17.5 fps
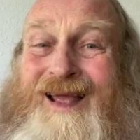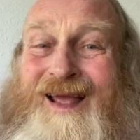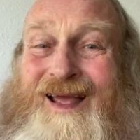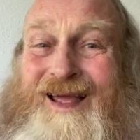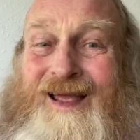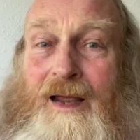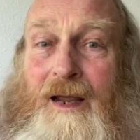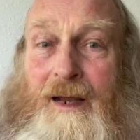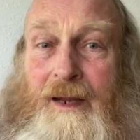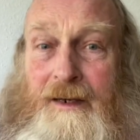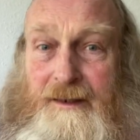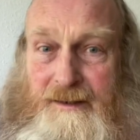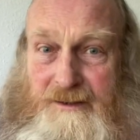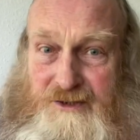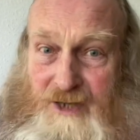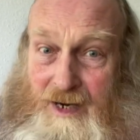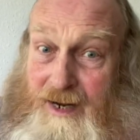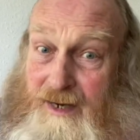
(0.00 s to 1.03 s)
And
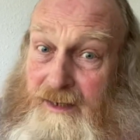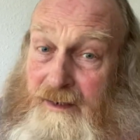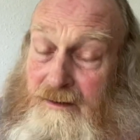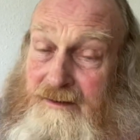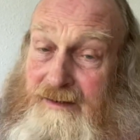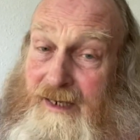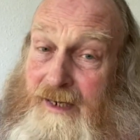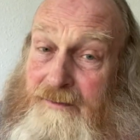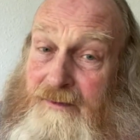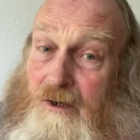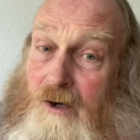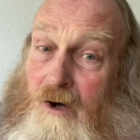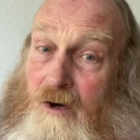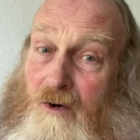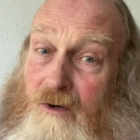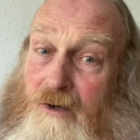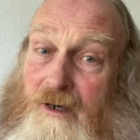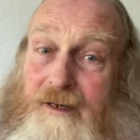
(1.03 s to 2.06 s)
a child came
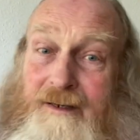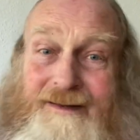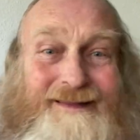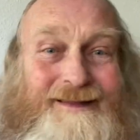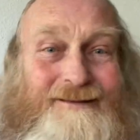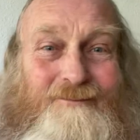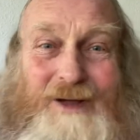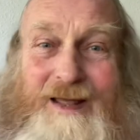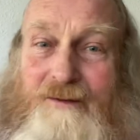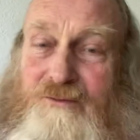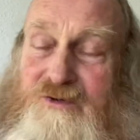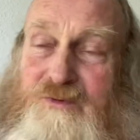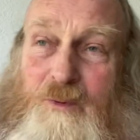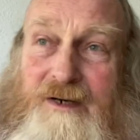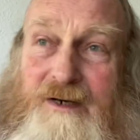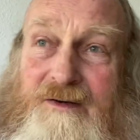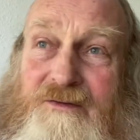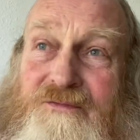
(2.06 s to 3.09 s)
along and that was
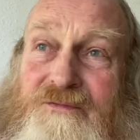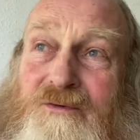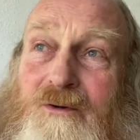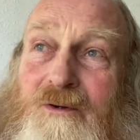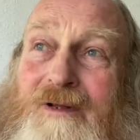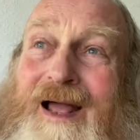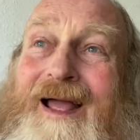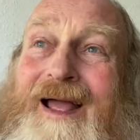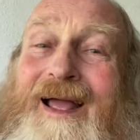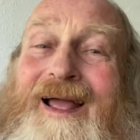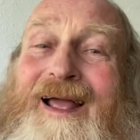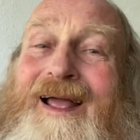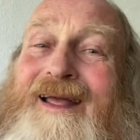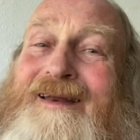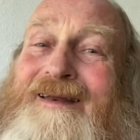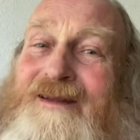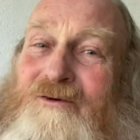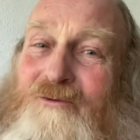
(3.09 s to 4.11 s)
wonderful,
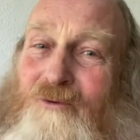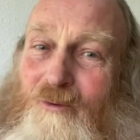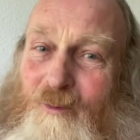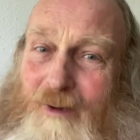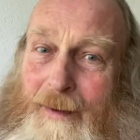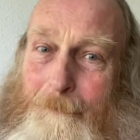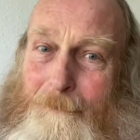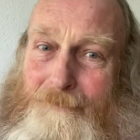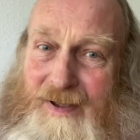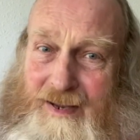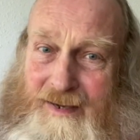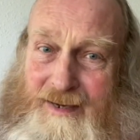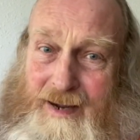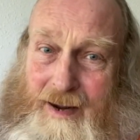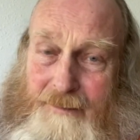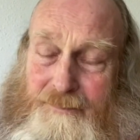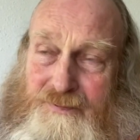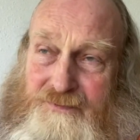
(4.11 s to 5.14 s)
and it all went belly
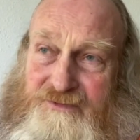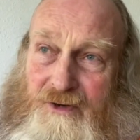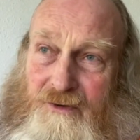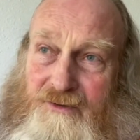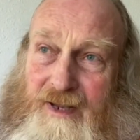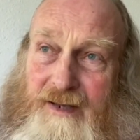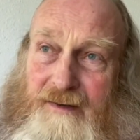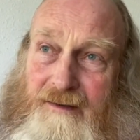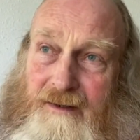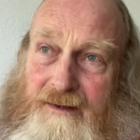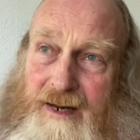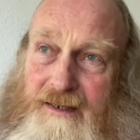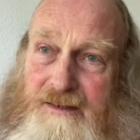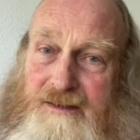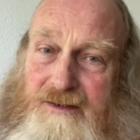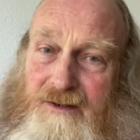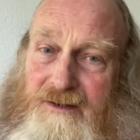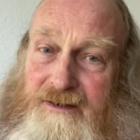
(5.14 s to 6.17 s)
up. So then the
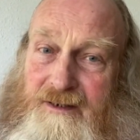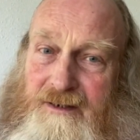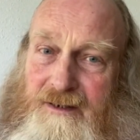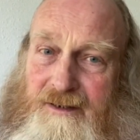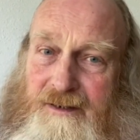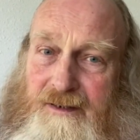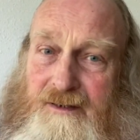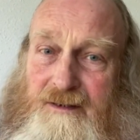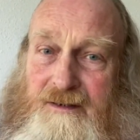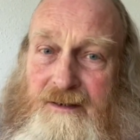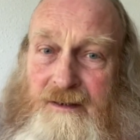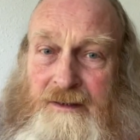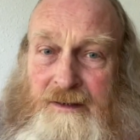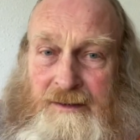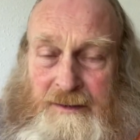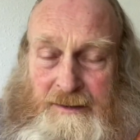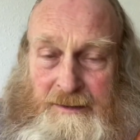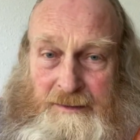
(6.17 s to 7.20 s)
next 30 years
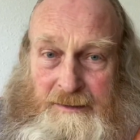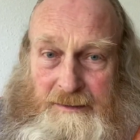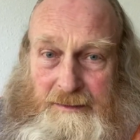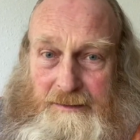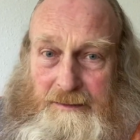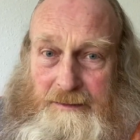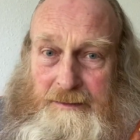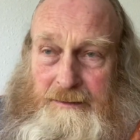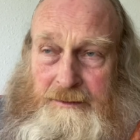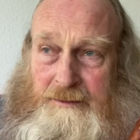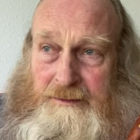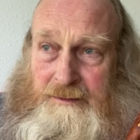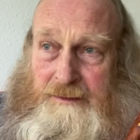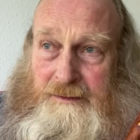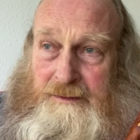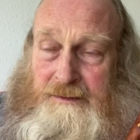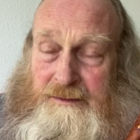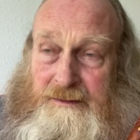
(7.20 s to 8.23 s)

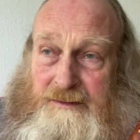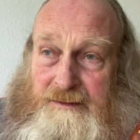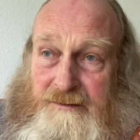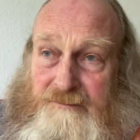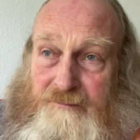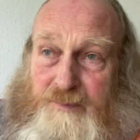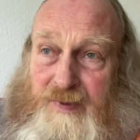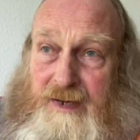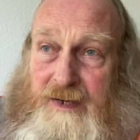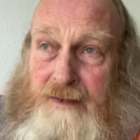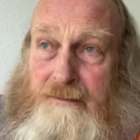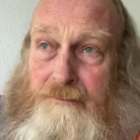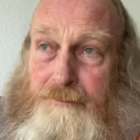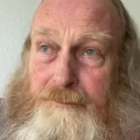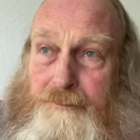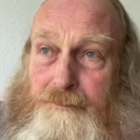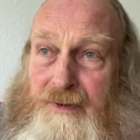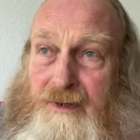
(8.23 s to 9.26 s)
have
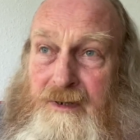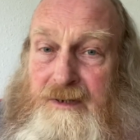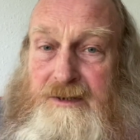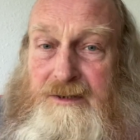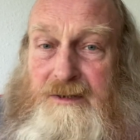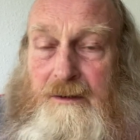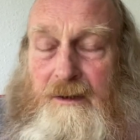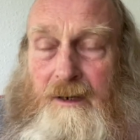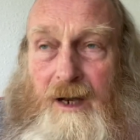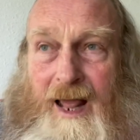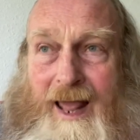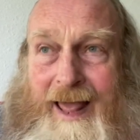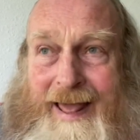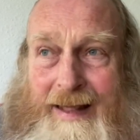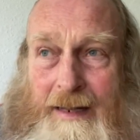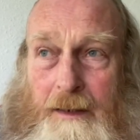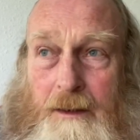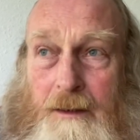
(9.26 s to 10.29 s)
been personal
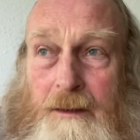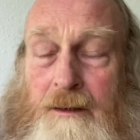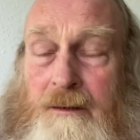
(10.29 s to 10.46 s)
hell.